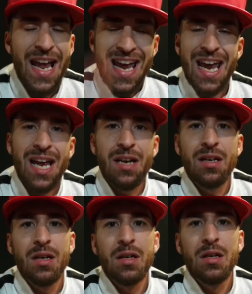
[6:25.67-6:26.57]

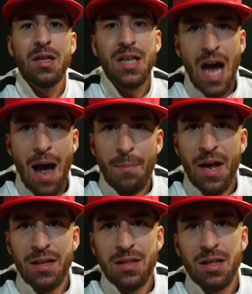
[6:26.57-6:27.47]
And
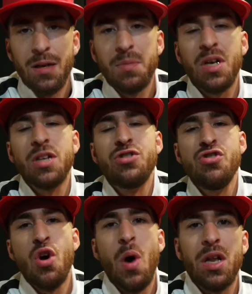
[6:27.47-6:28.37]
comment because you
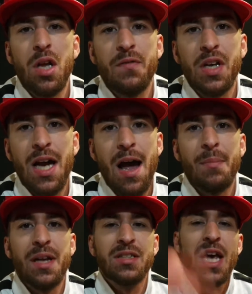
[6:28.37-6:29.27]
know I love the
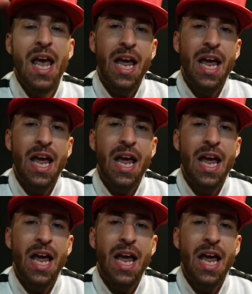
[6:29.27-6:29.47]
comments.